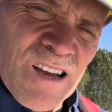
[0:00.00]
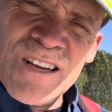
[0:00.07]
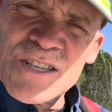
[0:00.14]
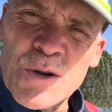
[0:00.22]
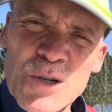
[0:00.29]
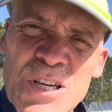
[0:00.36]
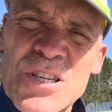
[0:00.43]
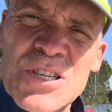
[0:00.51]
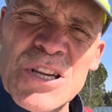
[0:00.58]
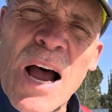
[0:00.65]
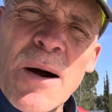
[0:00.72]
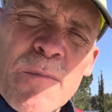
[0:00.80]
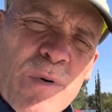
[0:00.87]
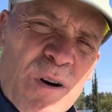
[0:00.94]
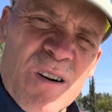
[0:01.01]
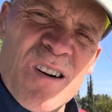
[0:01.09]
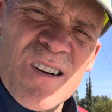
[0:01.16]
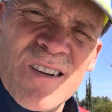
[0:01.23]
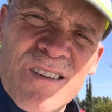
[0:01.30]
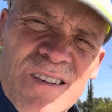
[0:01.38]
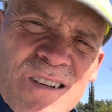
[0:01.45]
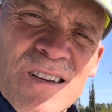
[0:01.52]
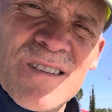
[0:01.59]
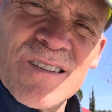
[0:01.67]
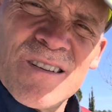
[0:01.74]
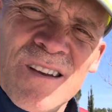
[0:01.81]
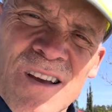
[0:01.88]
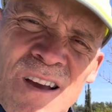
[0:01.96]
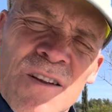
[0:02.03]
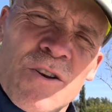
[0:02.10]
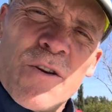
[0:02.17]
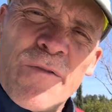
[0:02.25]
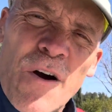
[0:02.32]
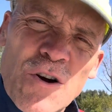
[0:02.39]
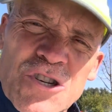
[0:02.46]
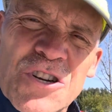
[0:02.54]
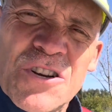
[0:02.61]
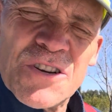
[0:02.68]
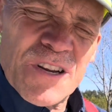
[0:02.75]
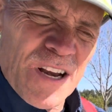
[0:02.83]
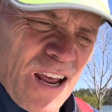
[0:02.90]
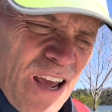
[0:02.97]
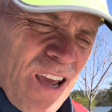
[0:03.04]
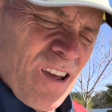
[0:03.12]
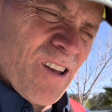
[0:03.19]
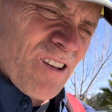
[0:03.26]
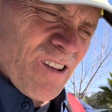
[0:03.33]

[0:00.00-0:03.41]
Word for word: So it's a somber devotion today,